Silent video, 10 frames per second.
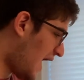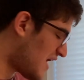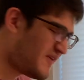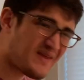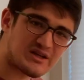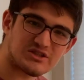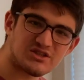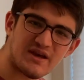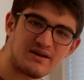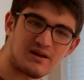I think that
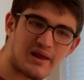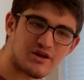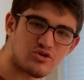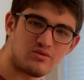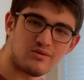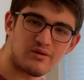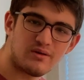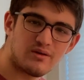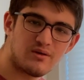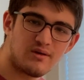second to last chord
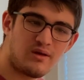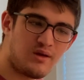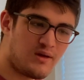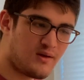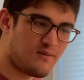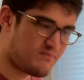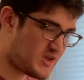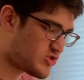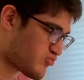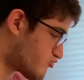
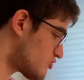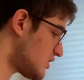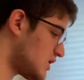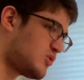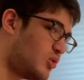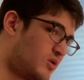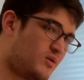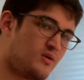is really cool.